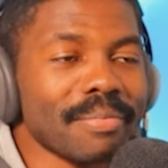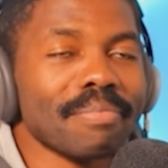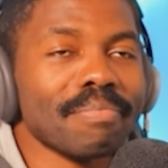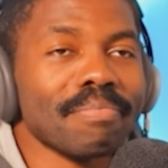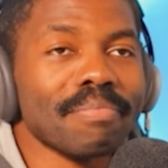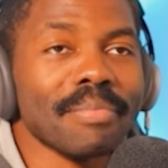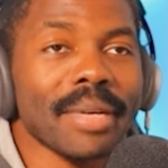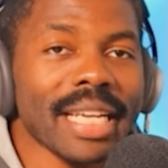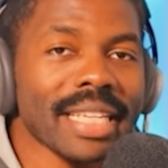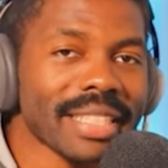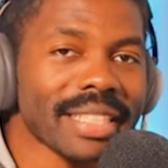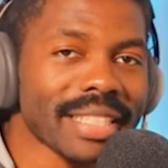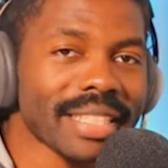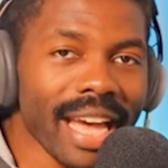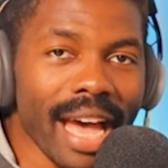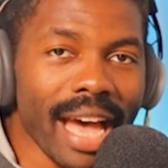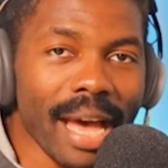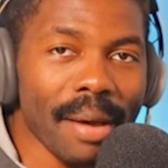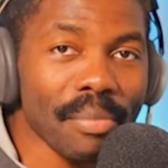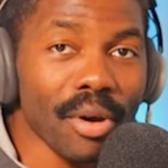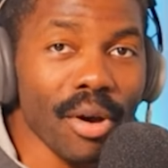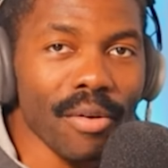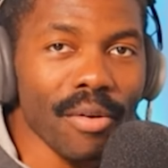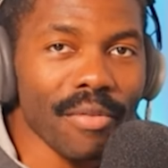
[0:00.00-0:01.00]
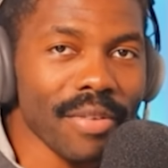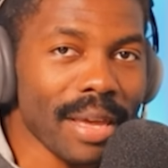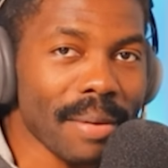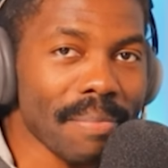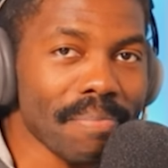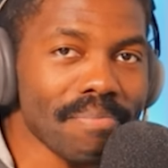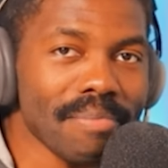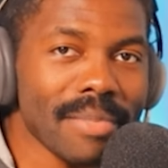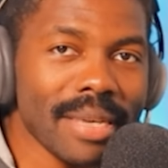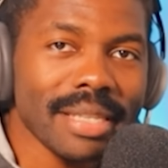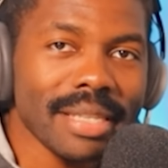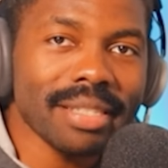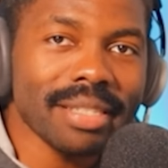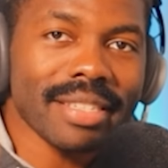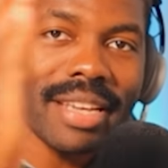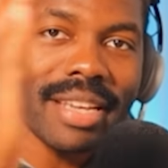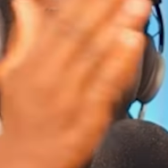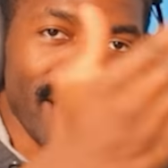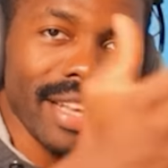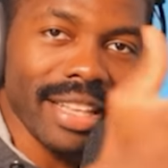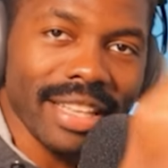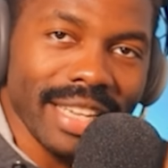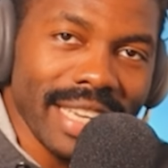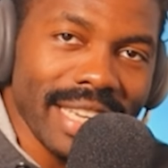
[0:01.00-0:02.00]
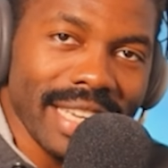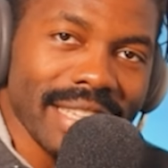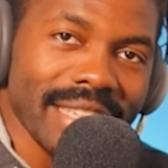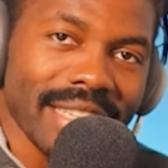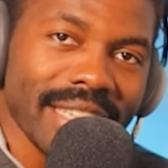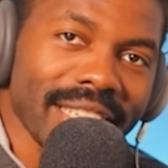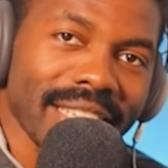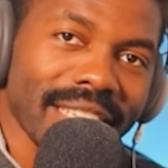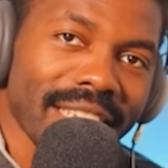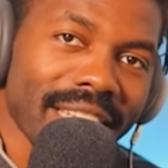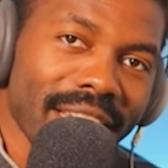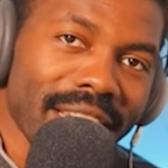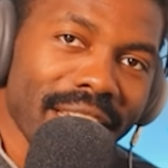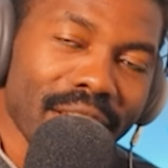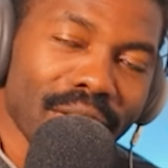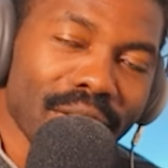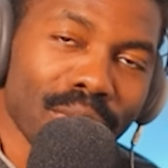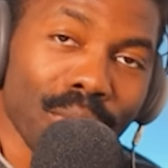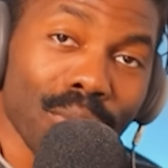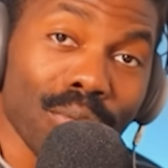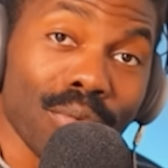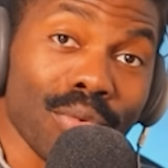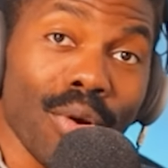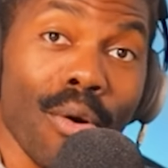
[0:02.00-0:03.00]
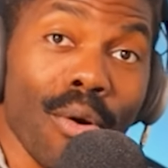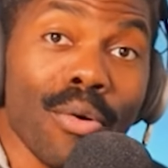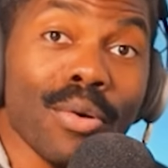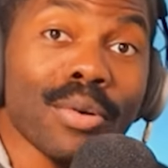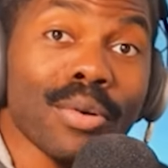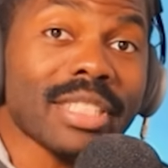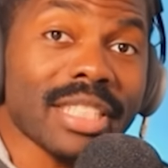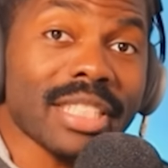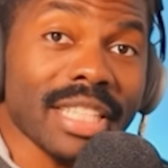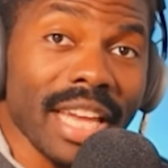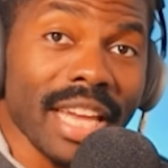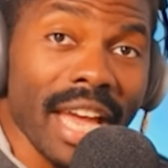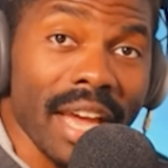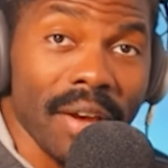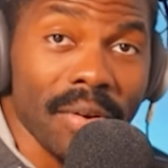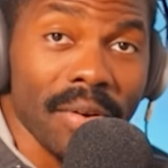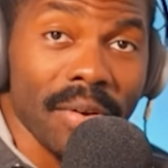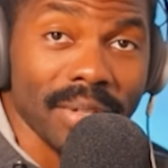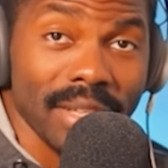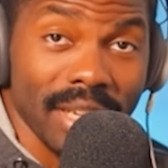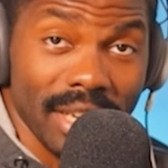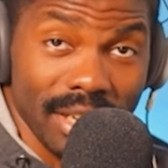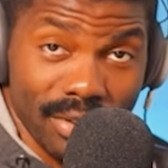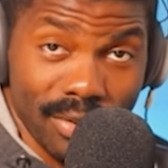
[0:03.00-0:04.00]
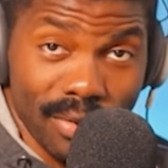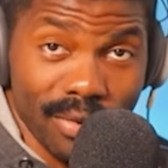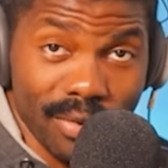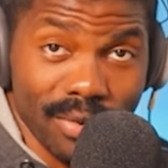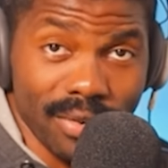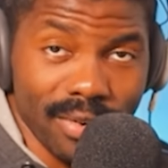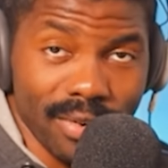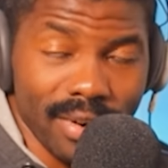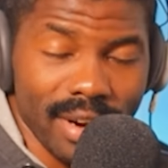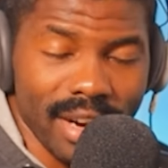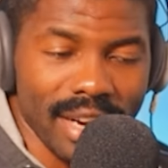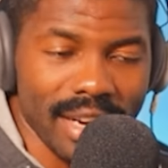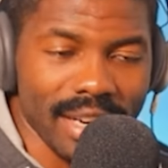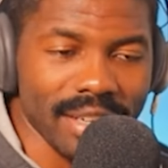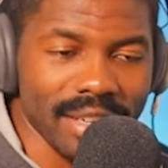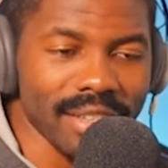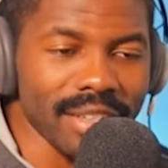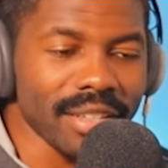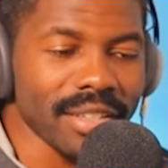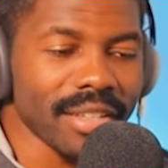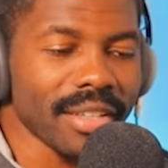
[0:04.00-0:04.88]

mishap of a missile hitting the wrong town in Ukraine.